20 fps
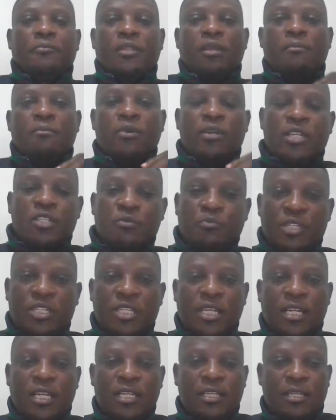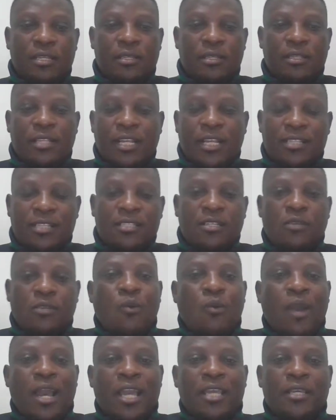more especially the reason
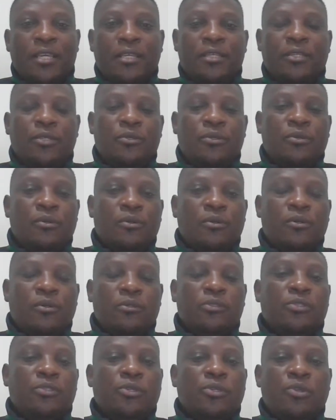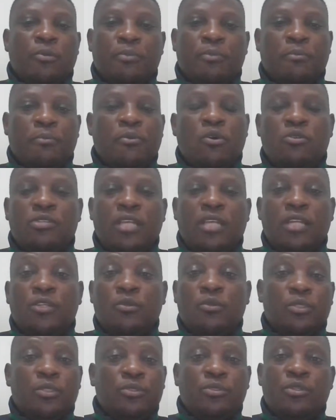why your proposal, you
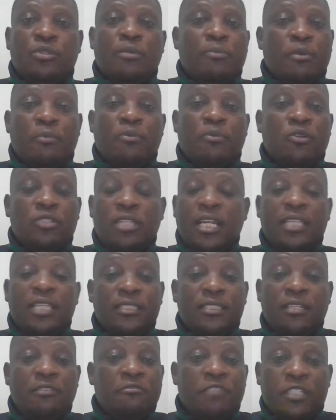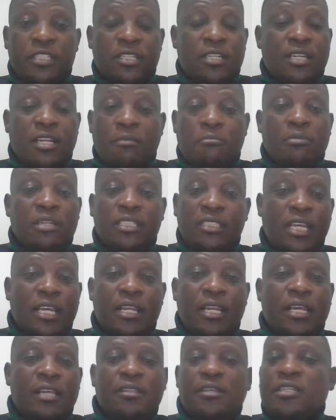will do your proposal until version number
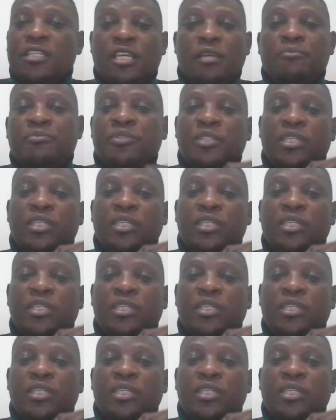10 and it keeps